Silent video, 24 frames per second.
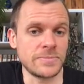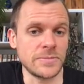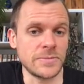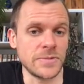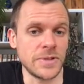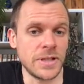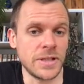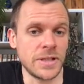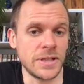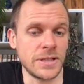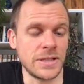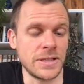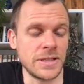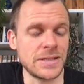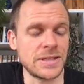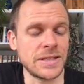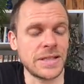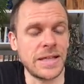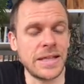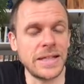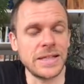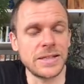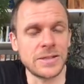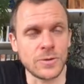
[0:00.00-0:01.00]
Yeah, in this
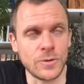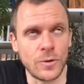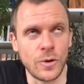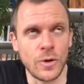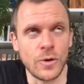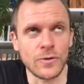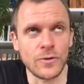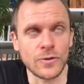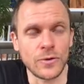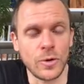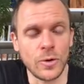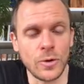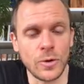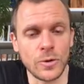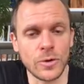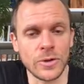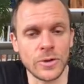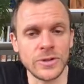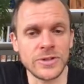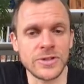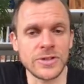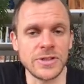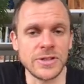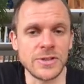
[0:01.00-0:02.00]
case, of
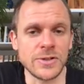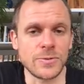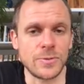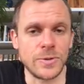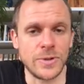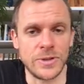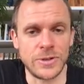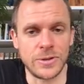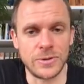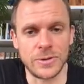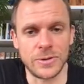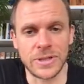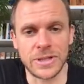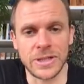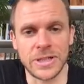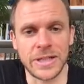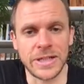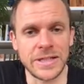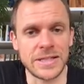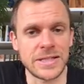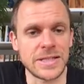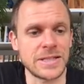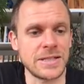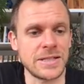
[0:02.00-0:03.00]
course, since we're doing a
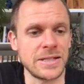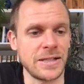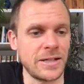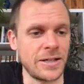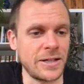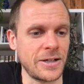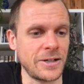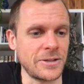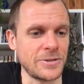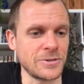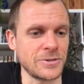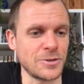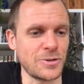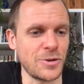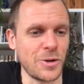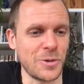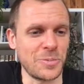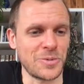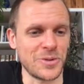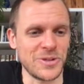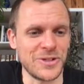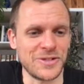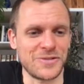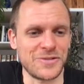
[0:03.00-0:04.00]
nice
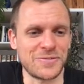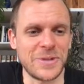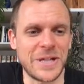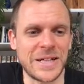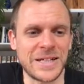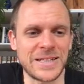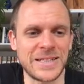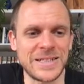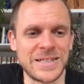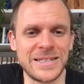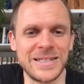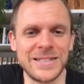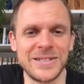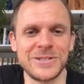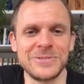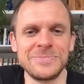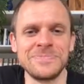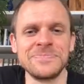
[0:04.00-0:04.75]
cooperative practice here,